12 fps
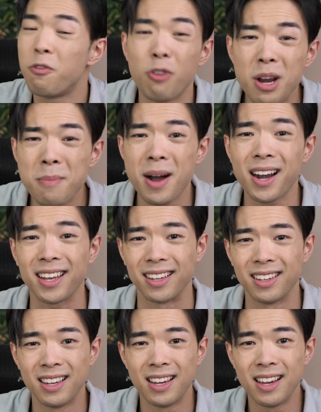Free
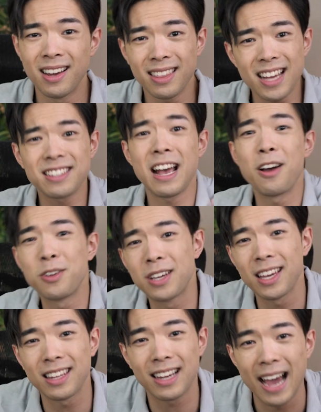money. That's how you
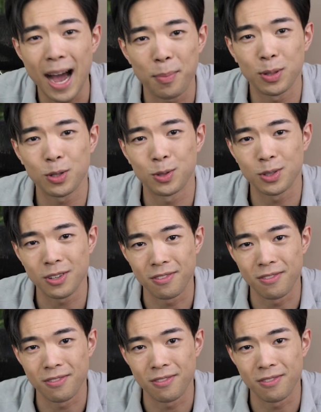get the capital to